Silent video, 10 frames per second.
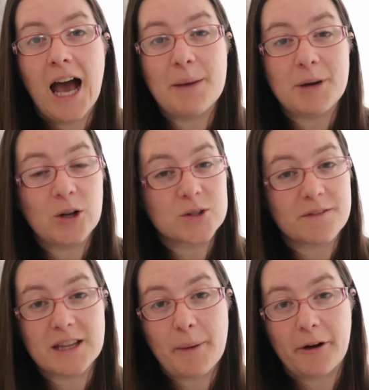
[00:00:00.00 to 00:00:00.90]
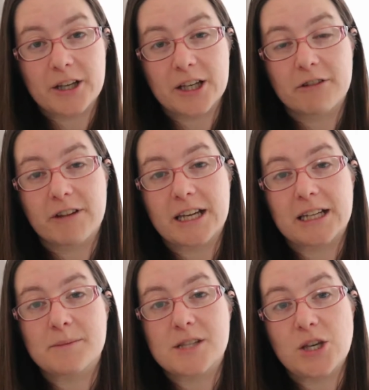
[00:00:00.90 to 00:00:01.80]
Um, a lot of the American
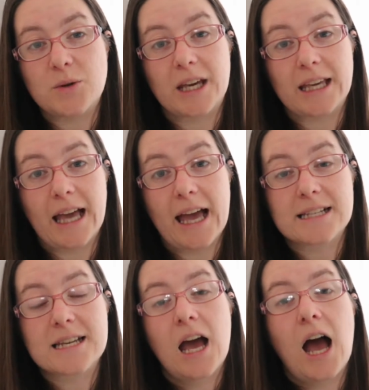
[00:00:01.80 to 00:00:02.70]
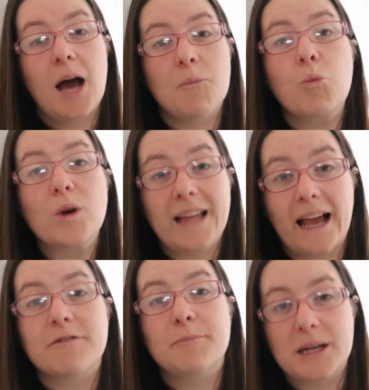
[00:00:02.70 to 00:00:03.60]
curriculums that you can get um, will
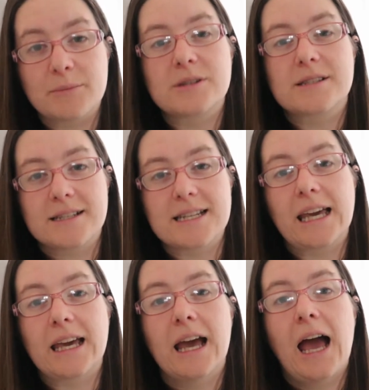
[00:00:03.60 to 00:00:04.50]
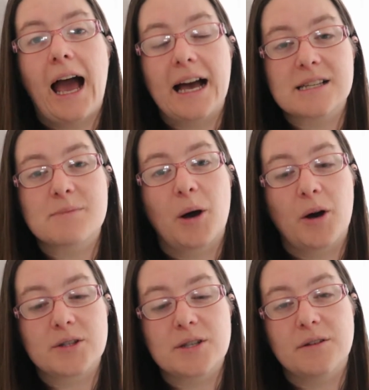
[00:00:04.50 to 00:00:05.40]
have Bible study as
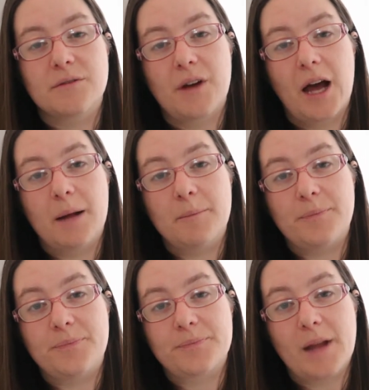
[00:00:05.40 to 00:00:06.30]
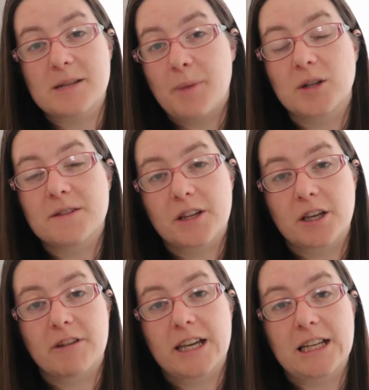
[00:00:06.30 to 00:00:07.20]
part of um, as part of the
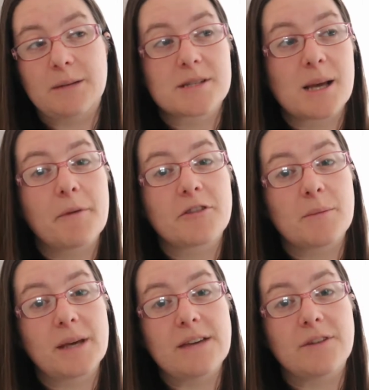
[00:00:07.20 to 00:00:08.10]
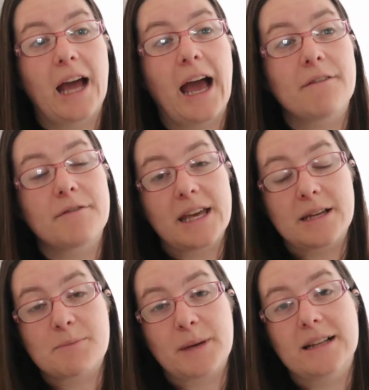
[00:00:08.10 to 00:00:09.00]
curriculum. Some of them even have
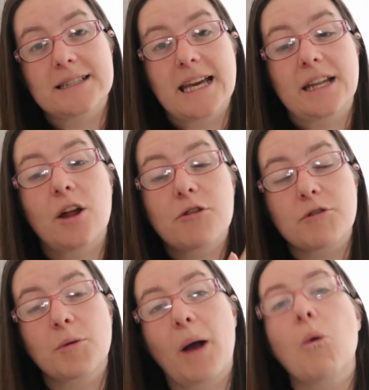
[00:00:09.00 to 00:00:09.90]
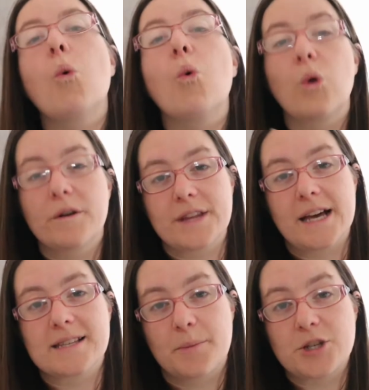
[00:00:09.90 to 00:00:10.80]
it built in throughout all of their
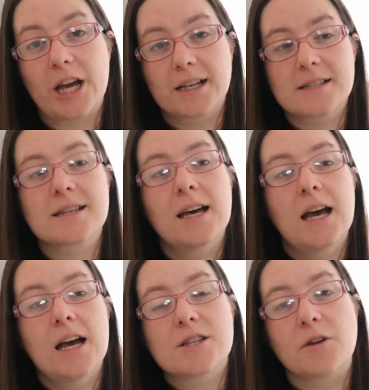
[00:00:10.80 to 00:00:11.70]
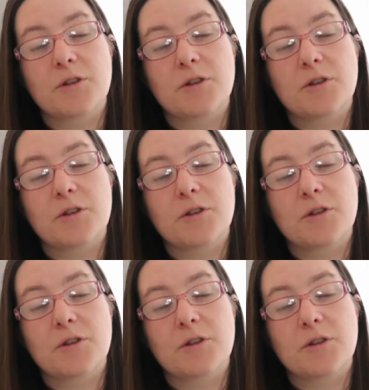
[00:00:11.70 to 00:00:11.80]
subjects. So, for